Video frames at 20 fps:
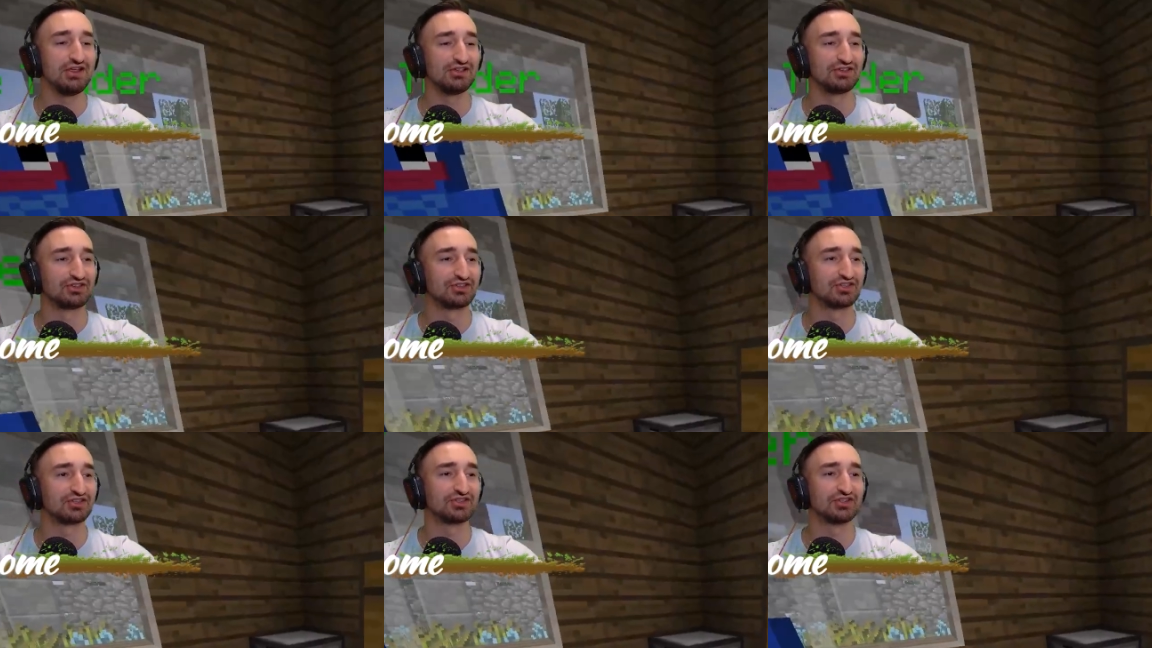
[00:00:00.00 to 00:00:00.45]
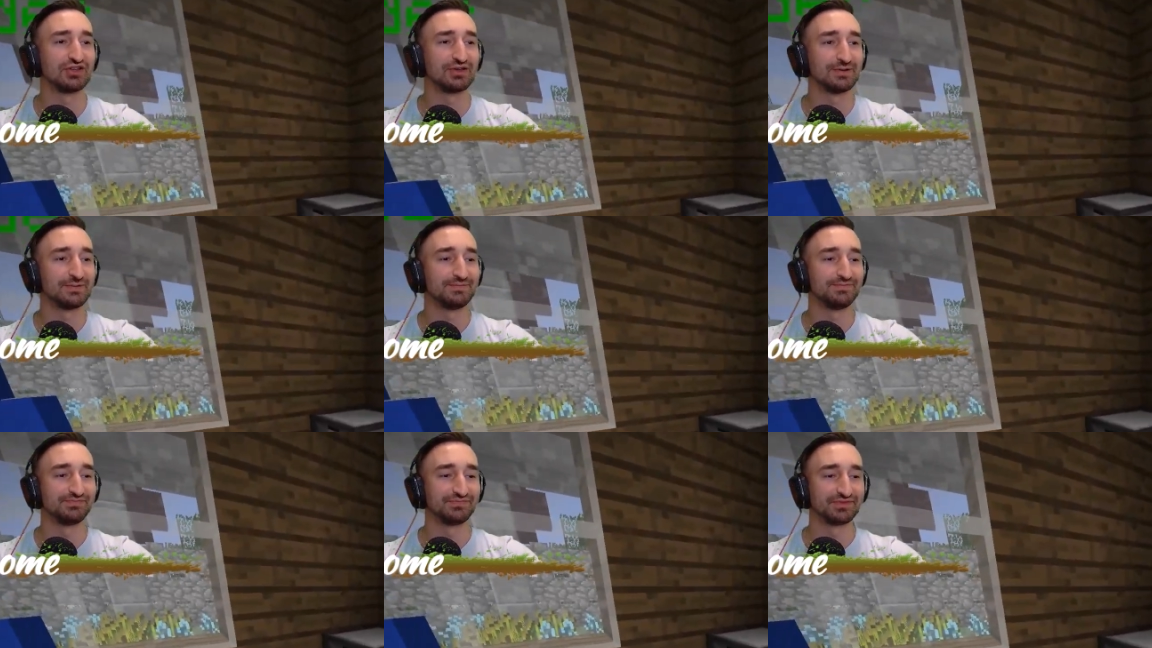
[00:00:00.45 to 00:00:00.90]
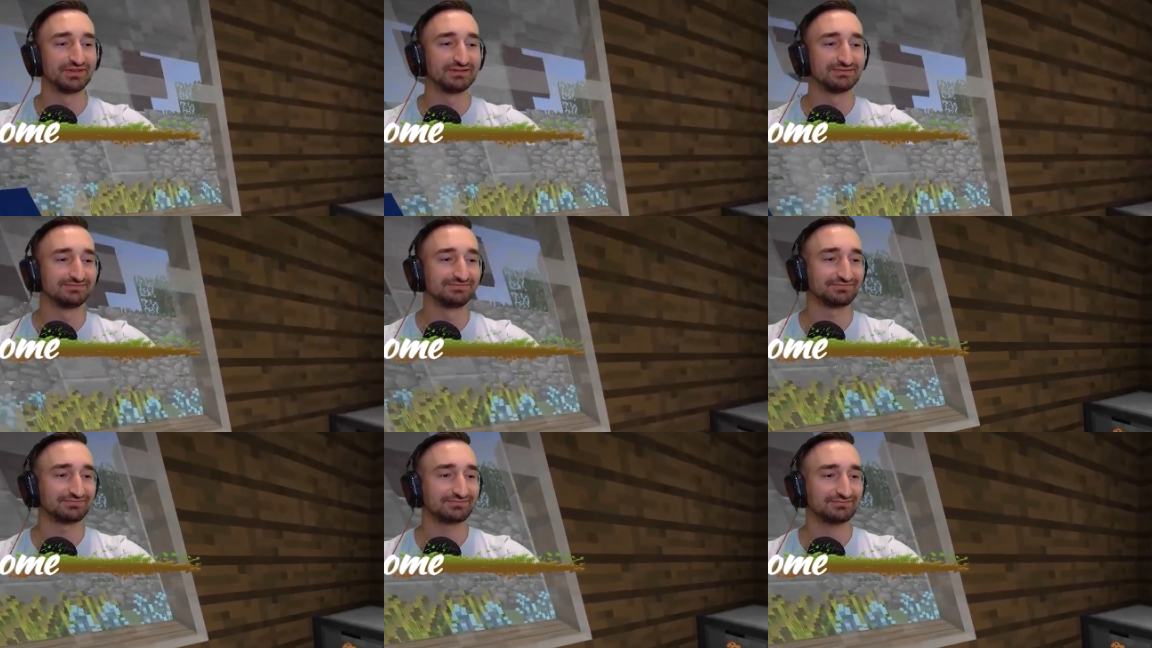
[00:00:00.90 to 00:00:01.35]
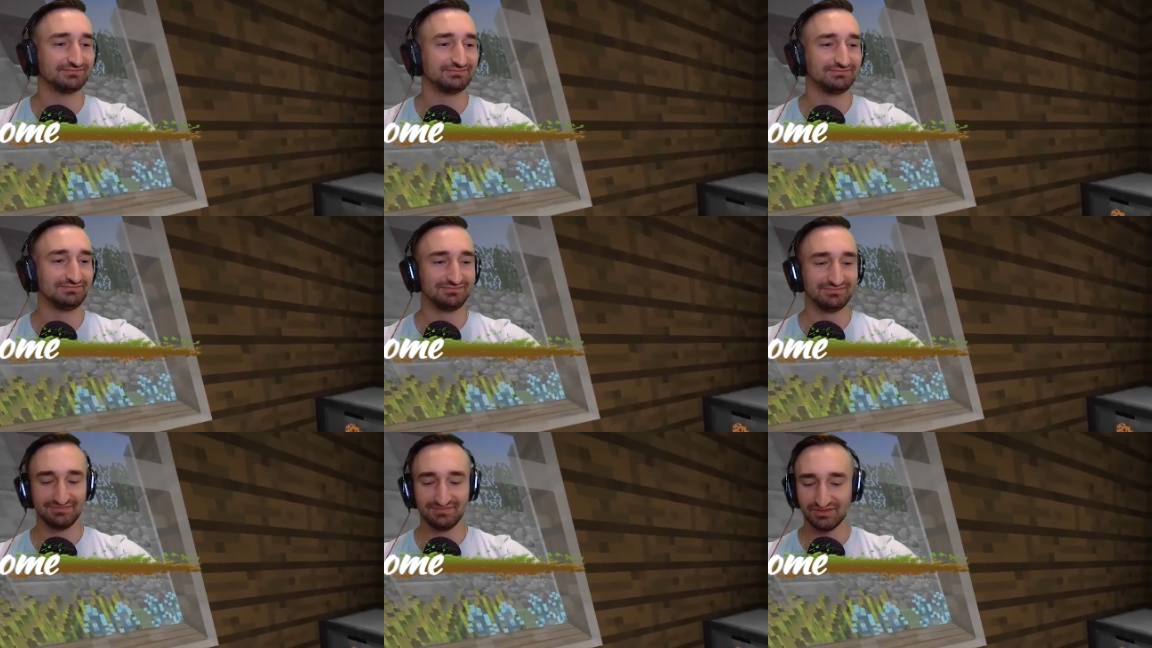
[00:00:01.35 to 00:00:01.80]
boost. Get him.
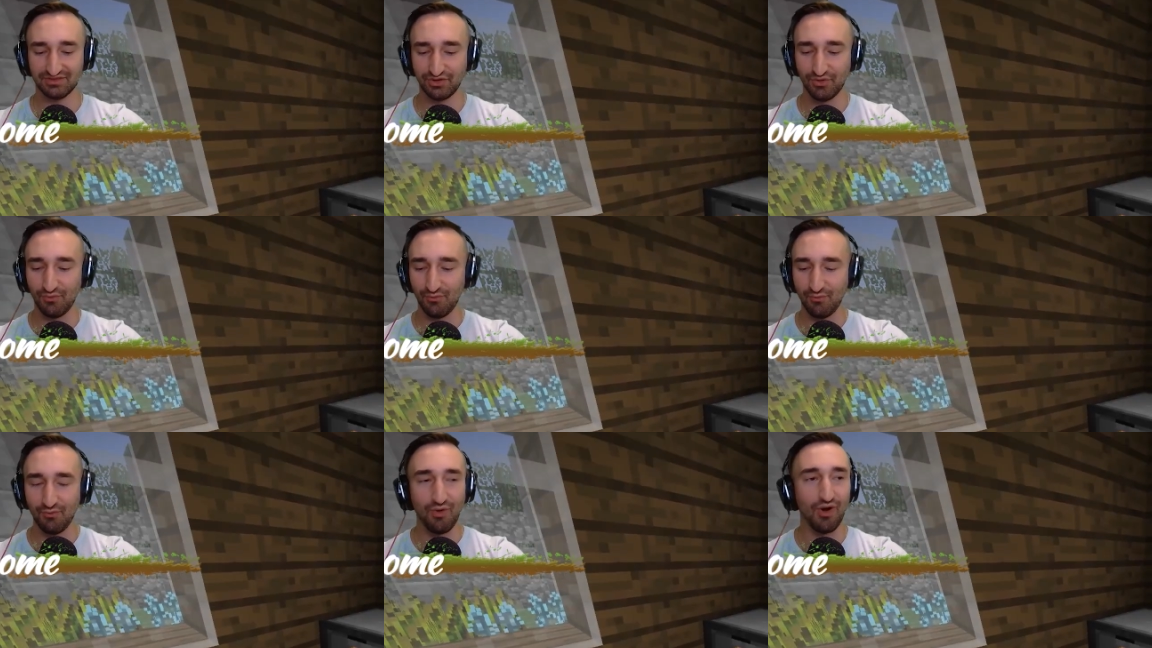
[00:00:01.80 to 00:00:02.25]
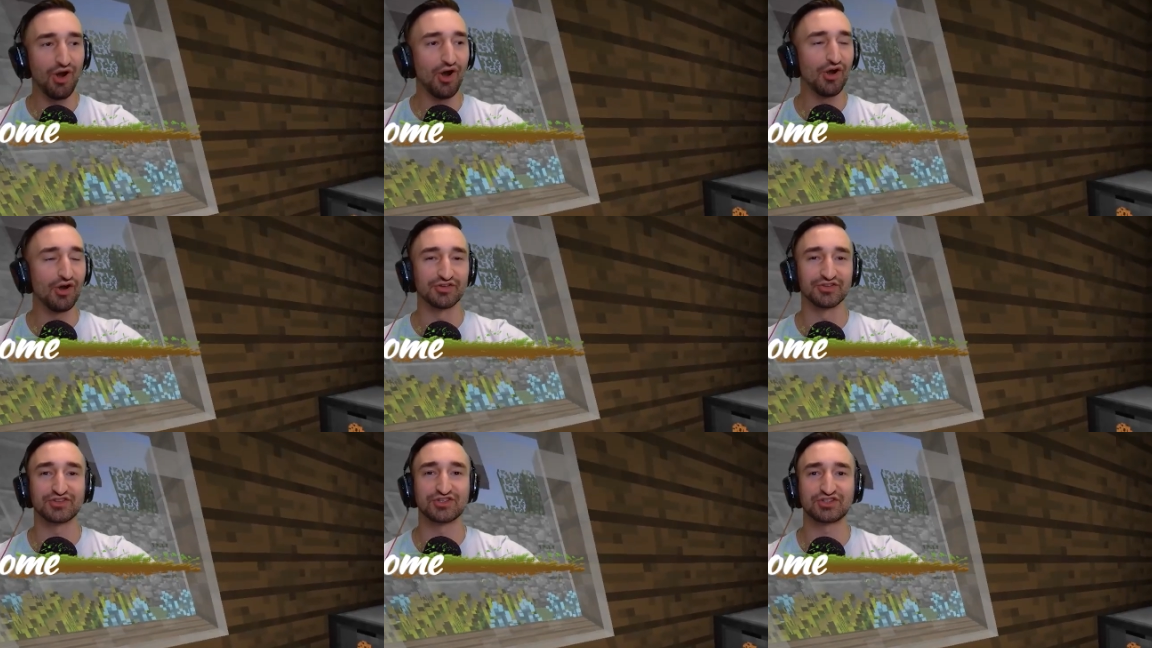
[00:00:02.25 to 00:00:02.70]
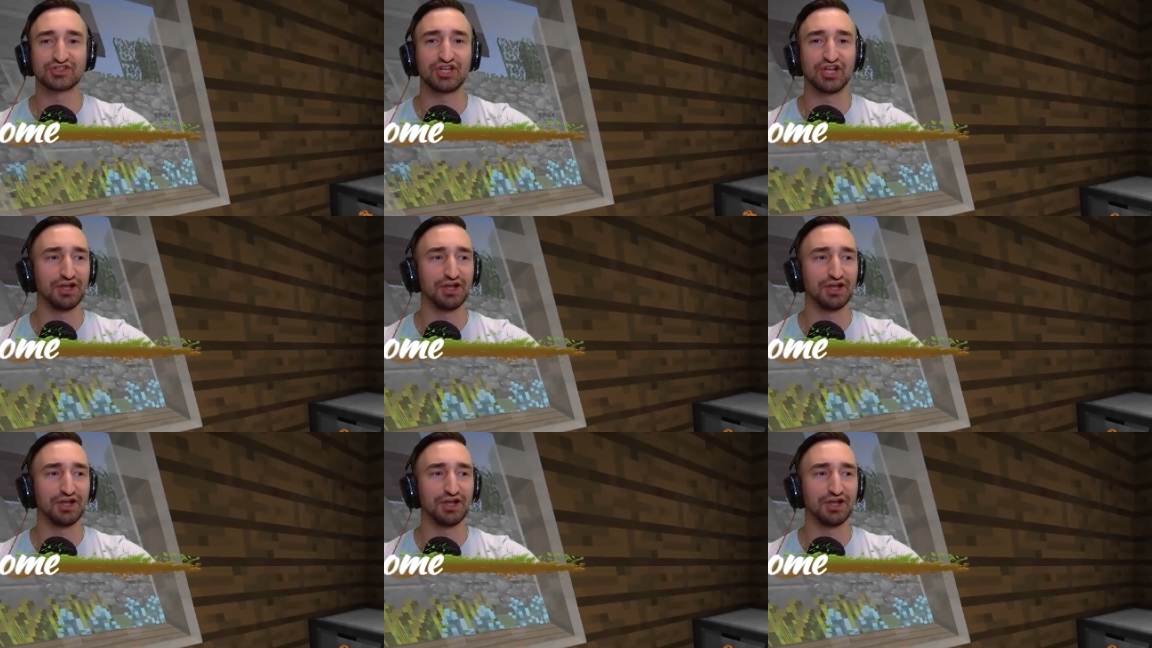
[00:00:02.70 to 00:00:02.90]
The worst.